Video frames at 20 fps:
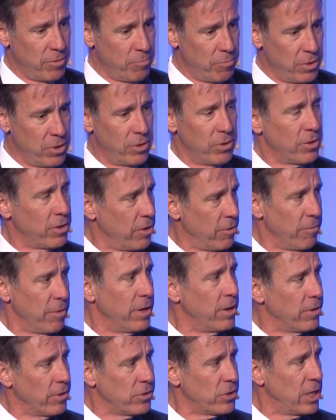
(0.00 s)
build
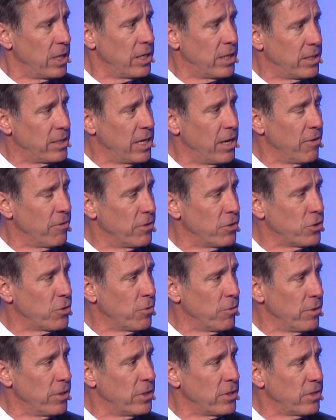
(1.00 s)
careers and to tell the
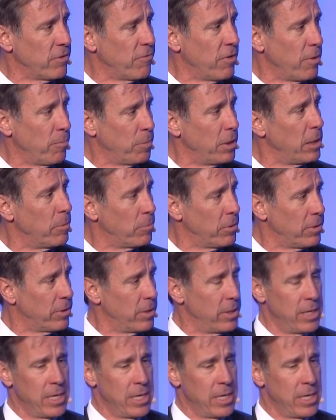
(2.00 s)
stories of our people.